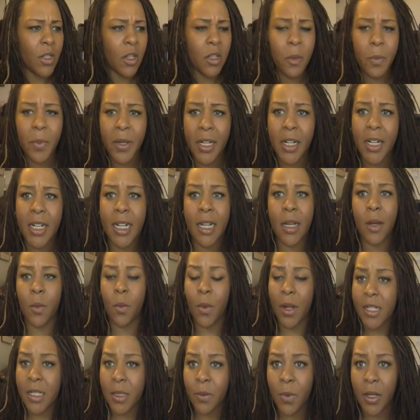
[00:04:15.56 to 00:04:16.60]
was on the
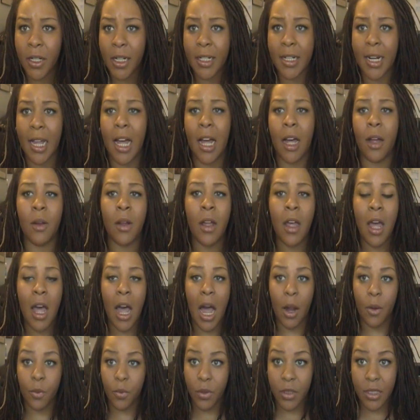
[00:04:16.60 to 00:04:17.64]
period, wasn't working out,
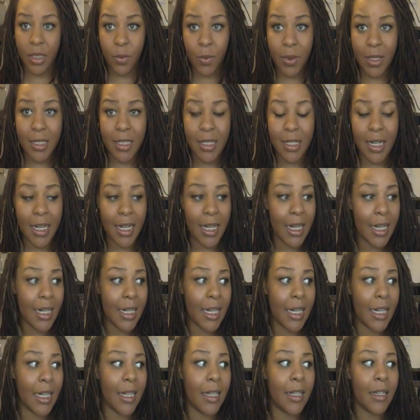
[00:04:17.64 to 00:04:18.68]
I really wasn't
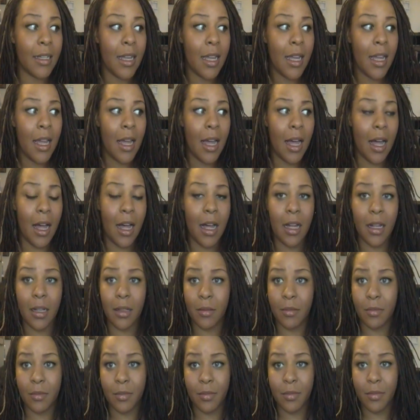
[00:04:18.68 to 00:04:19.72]
eating,
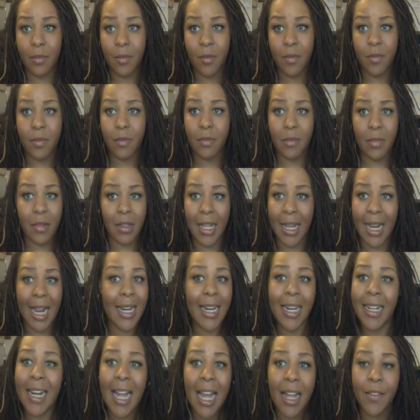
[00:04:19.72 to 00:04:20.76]
um, like I
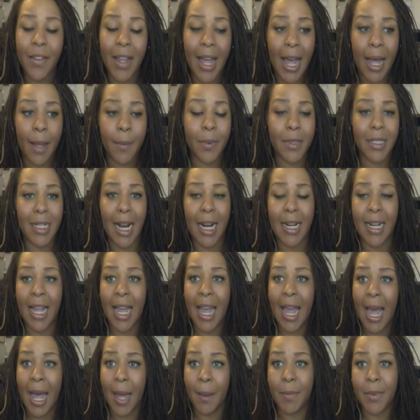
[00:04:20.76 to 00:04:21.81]
didn't have an appetite and
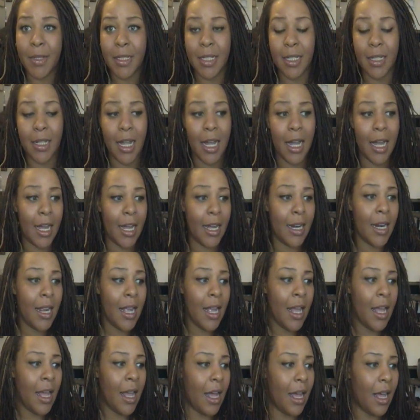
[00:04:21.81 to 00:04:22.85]
that happens a lot.
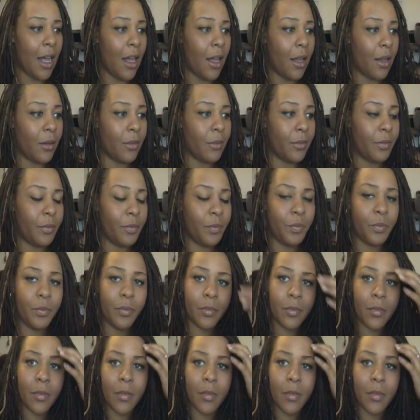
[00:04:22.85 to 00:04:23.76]
Um,